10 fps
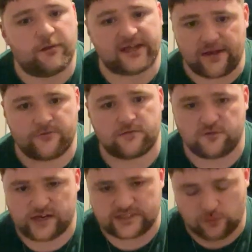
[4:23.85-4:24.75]
But getting rid of
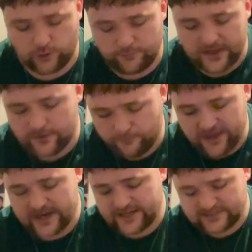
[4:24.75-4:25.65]
Maresca would be the
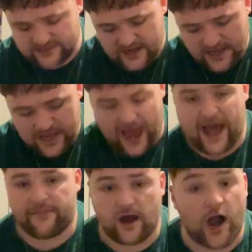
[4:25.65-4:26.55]
biggest
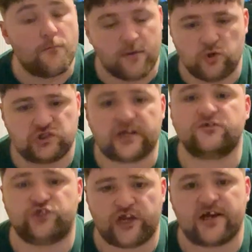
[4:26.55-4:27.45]
and most
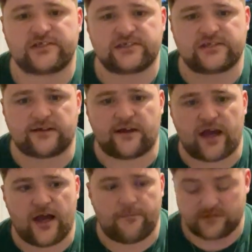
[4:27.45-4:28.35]
unjust
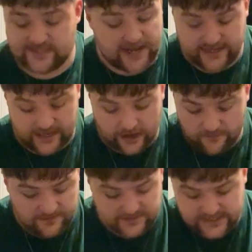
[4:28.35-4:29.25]
sacking
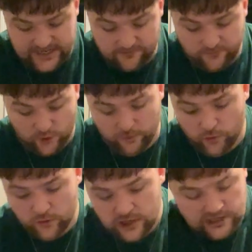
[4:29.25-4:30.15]
I've ever seen in
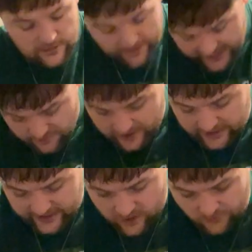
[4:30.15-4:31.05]
football. But anyway, I'm
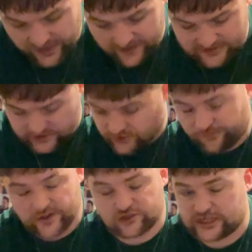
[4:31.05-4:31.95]
going to get off that because it just
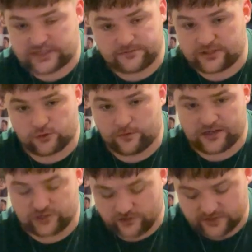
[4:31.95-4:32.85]
frustrates me to talk
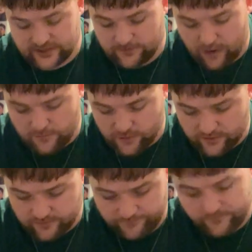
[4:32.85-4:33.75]
about Chelsea at the
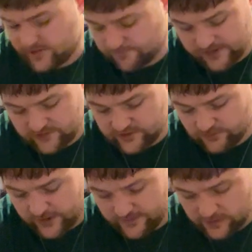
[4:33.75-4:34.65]
moment, especially
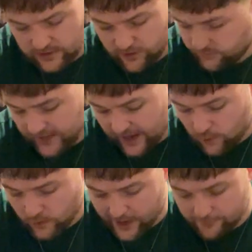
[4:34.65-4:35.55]
when, you know, that
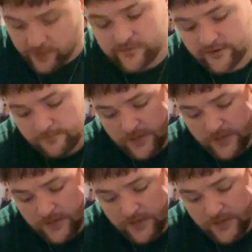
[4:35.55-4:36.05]
all happened.